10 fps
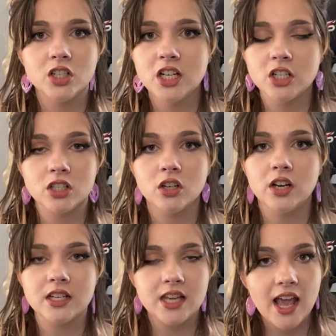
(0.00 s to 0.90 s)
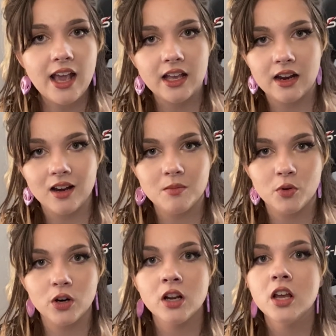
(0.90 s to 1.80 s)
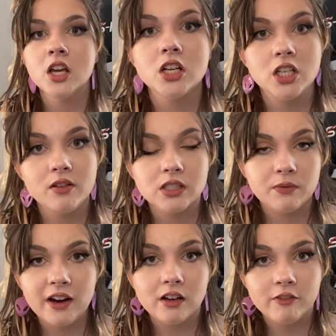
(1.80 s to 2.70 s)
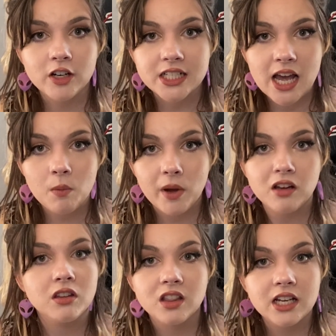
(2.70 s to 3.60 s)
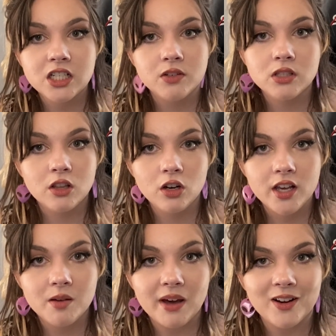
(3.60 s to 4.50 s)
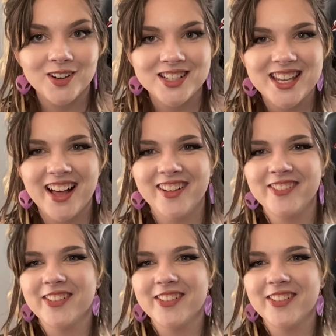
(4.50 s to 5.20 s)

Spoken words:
she just couldn't take it anymore. She was very freaked out by all the things she was learning about herself.